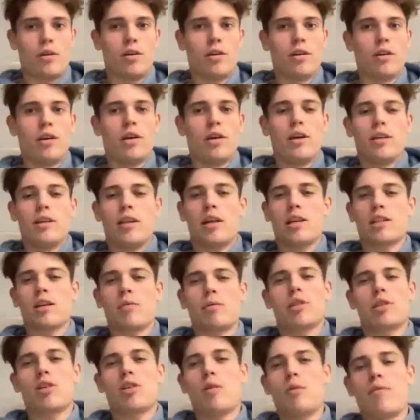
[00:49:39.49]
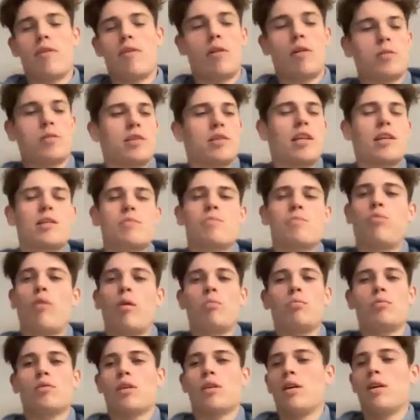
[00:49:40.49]
And there's going to be so many variables. There's
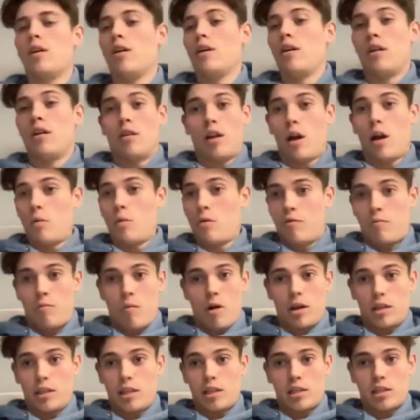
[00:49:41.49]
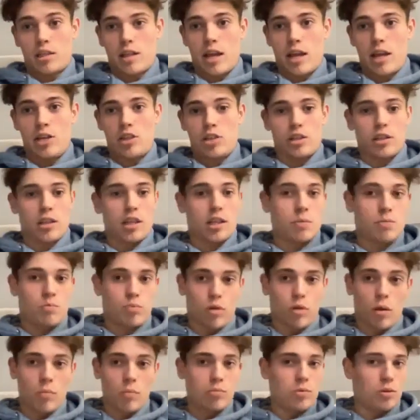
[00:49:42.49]
problems, like with my dissertation, there's
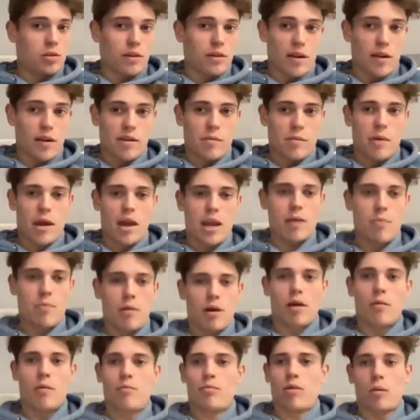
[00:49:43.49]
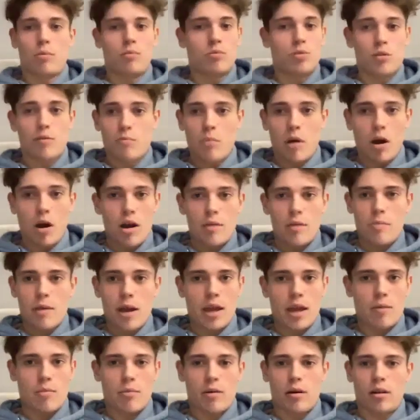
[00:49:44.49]
problems with every paper, problems with my
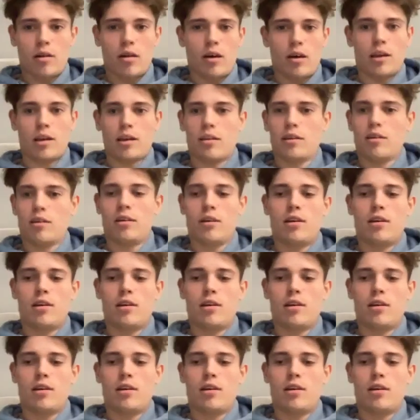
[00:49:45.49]
paper. Like,